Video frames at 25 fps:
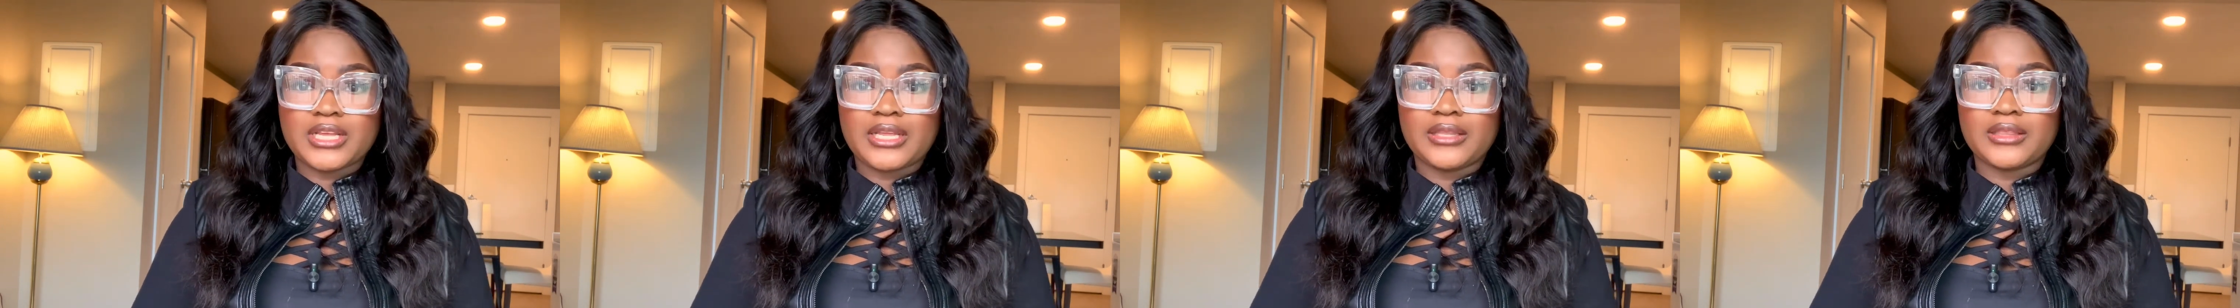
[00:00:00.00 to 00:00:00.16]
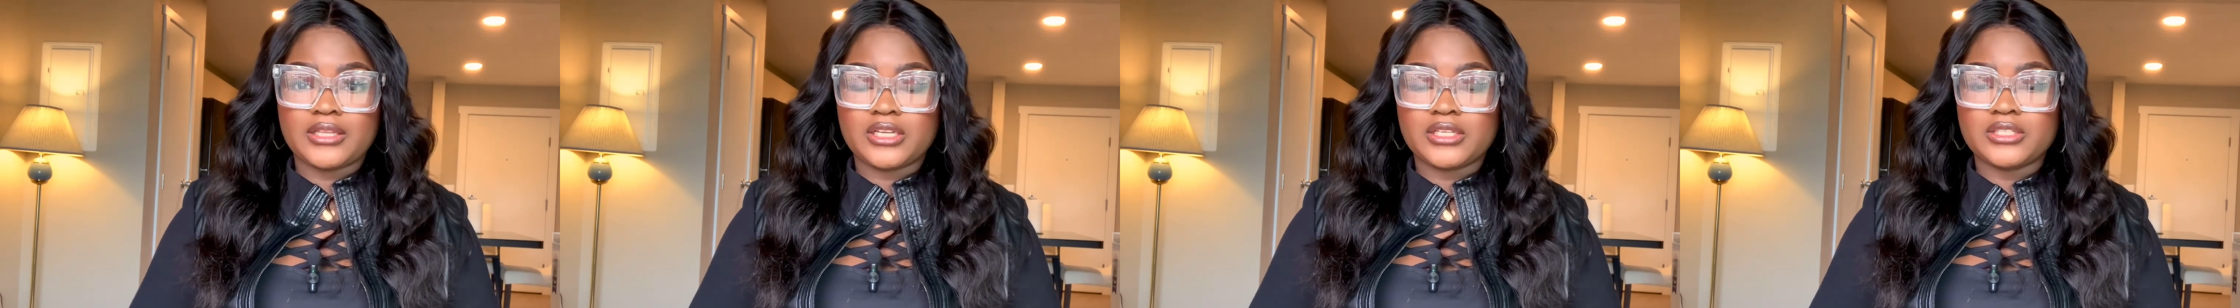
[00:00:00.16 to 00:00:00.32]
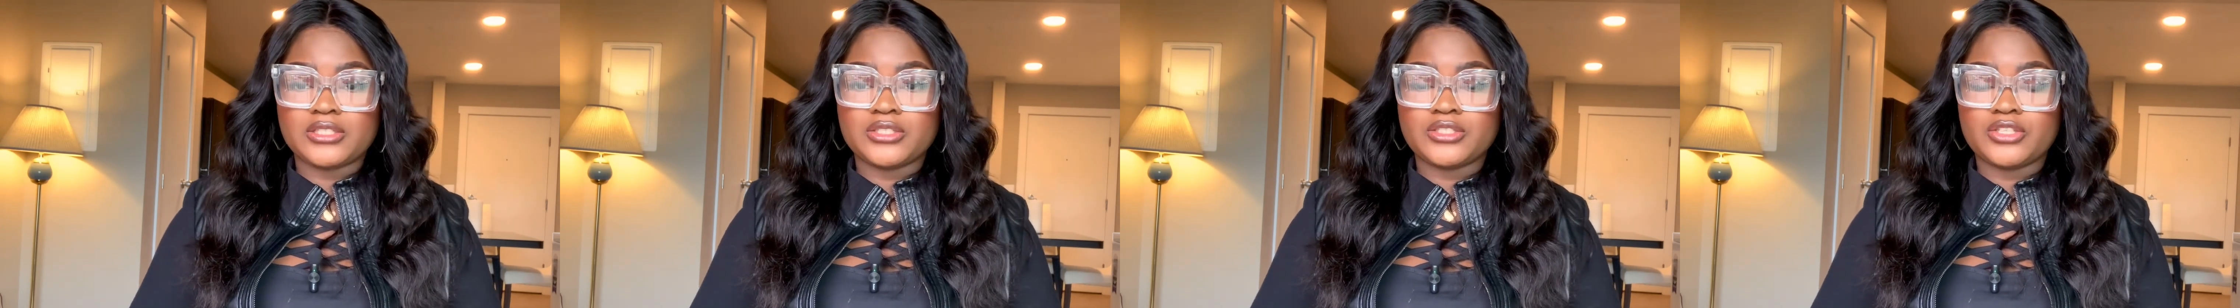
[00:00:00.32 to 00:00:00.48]
and
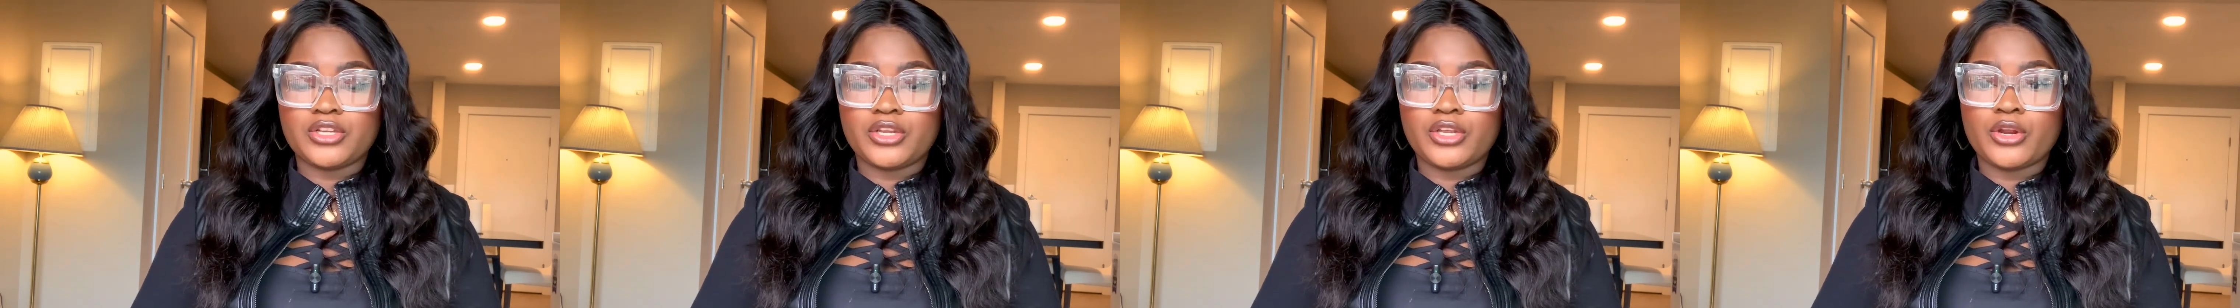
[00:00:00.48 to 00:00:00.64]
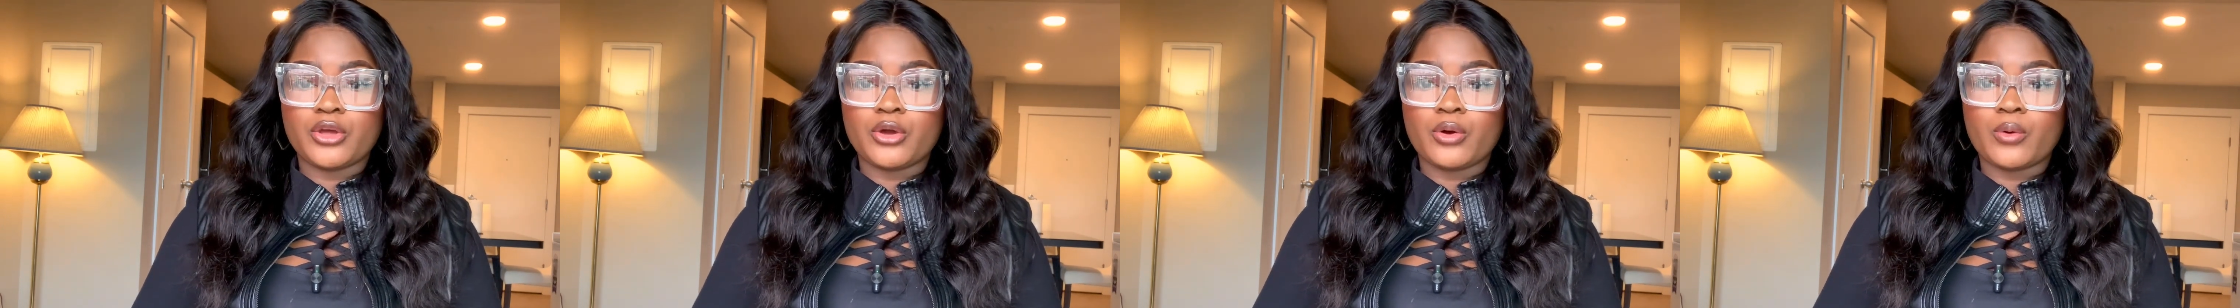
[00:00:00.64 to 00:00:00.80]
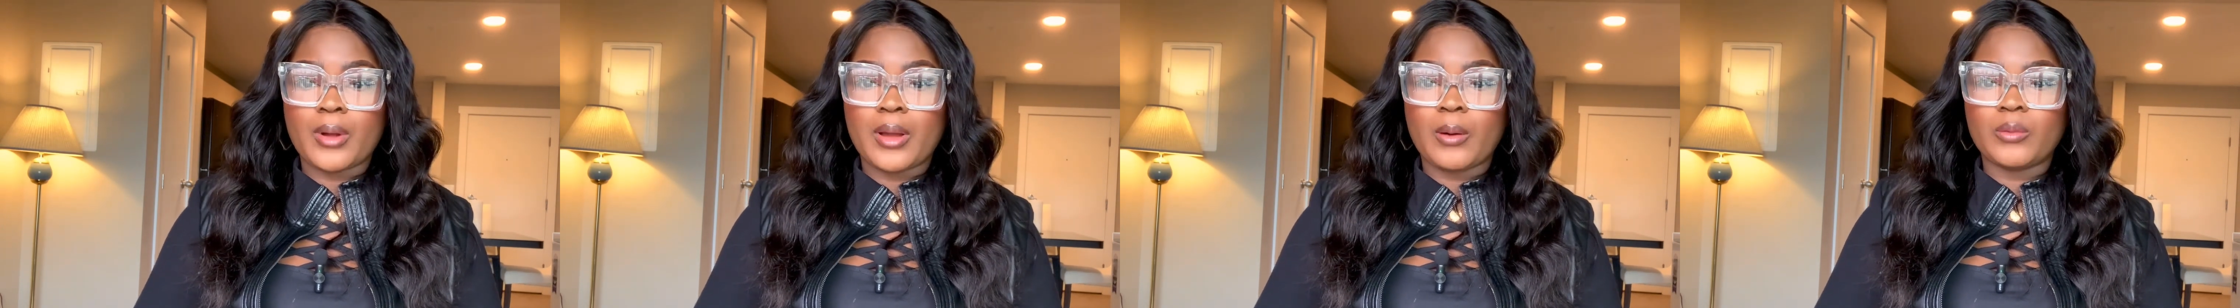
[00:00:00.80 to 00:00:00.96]
then
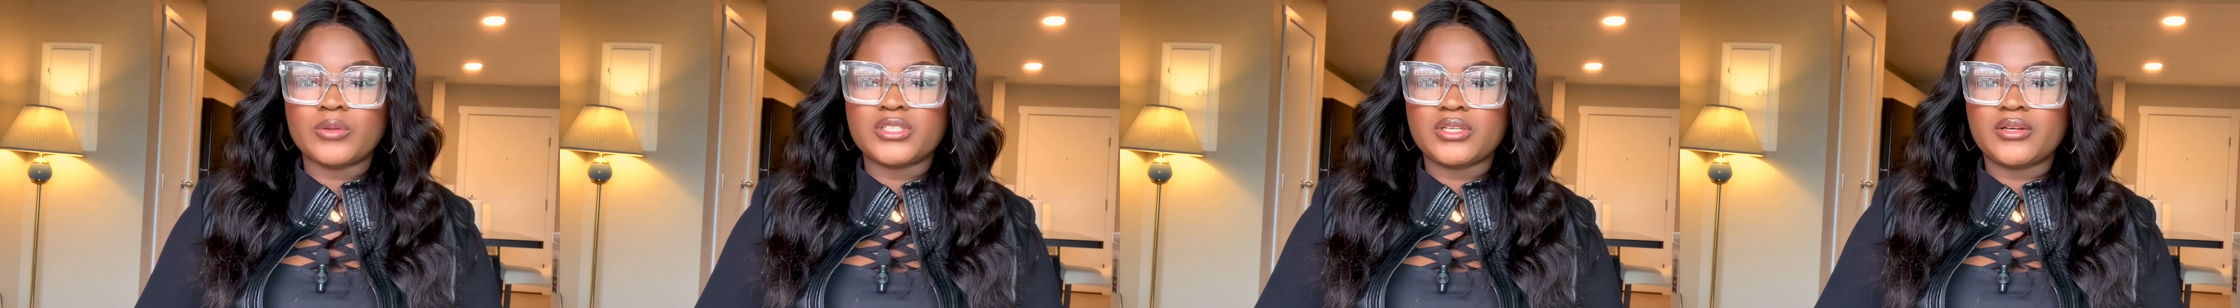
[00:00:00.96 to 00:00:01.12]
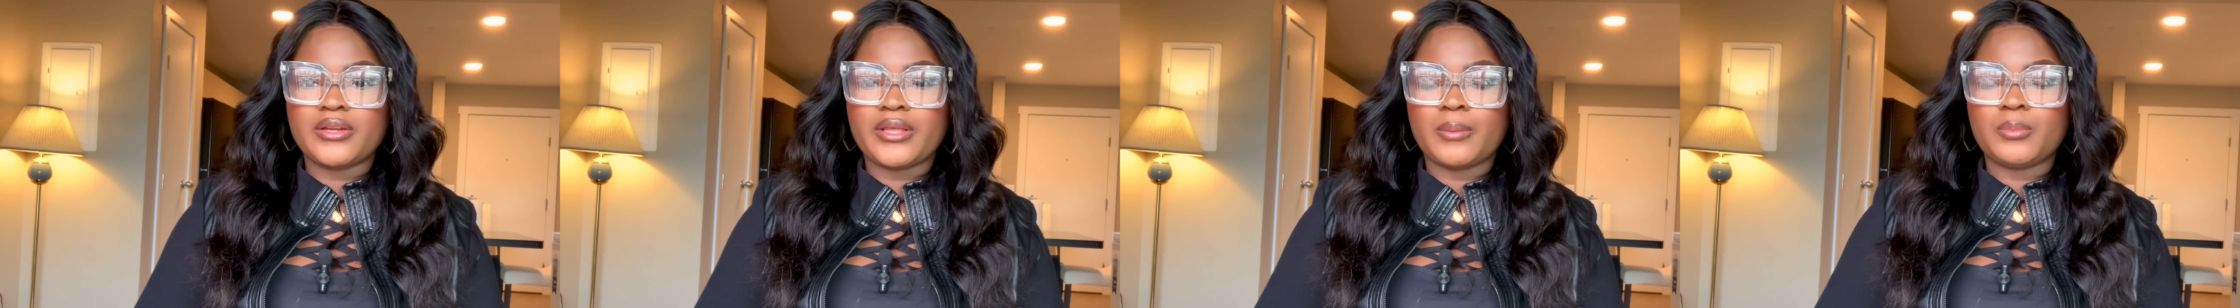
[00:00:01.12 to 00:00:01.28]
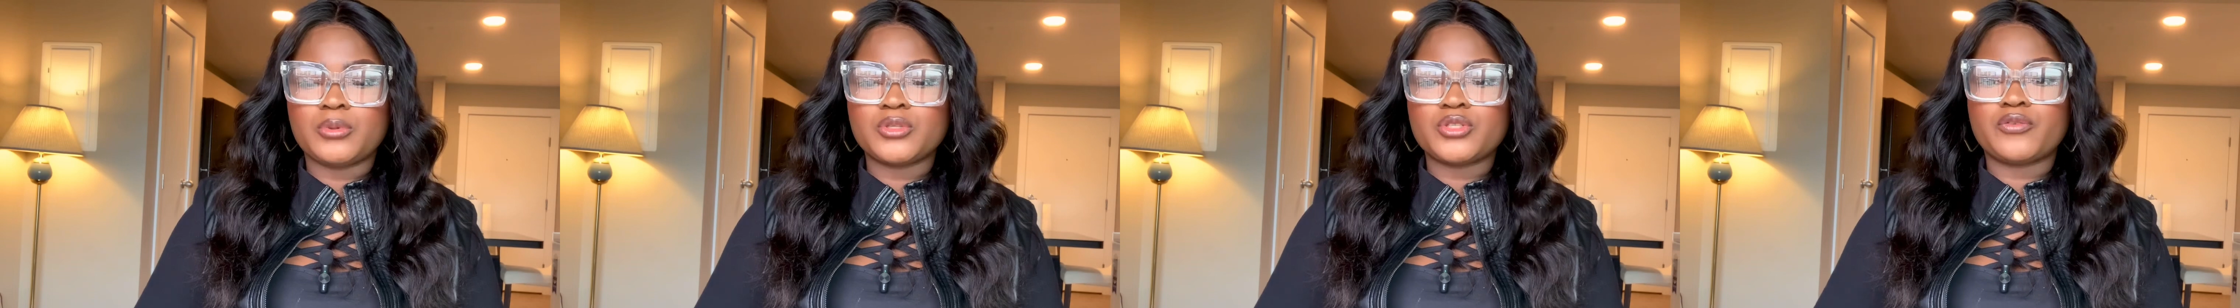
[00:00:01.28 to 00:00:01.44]
I was
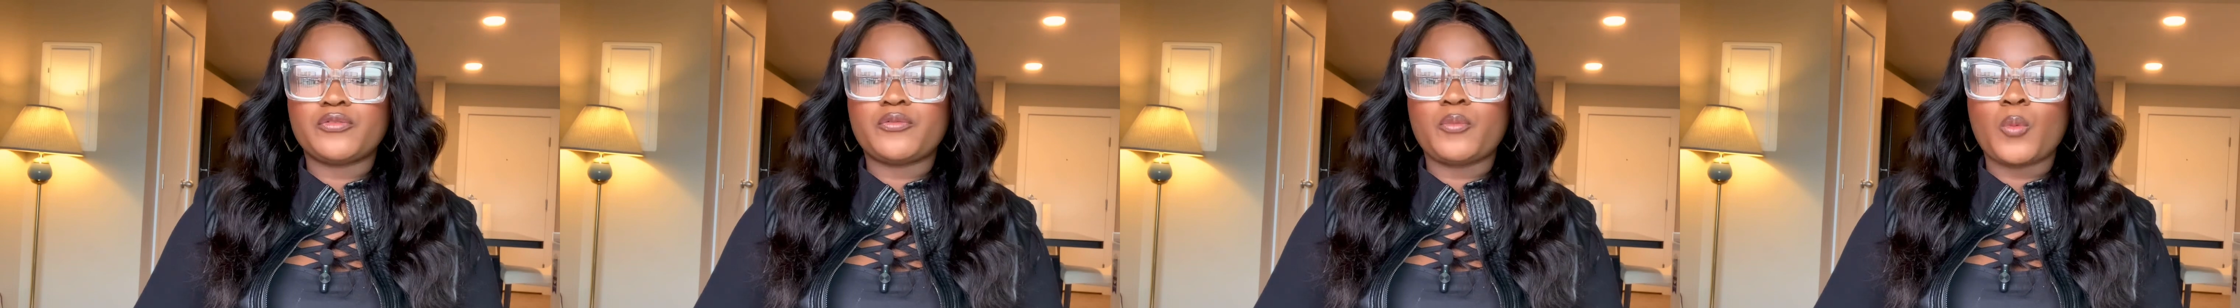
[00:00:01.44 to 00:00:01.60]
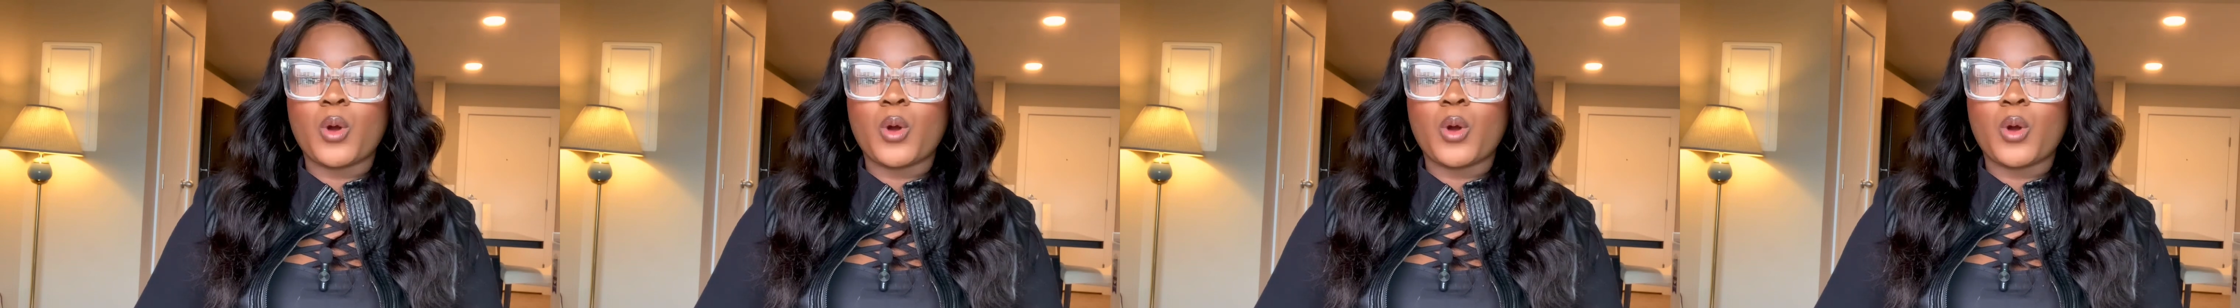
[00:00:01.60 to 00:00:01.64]
only able to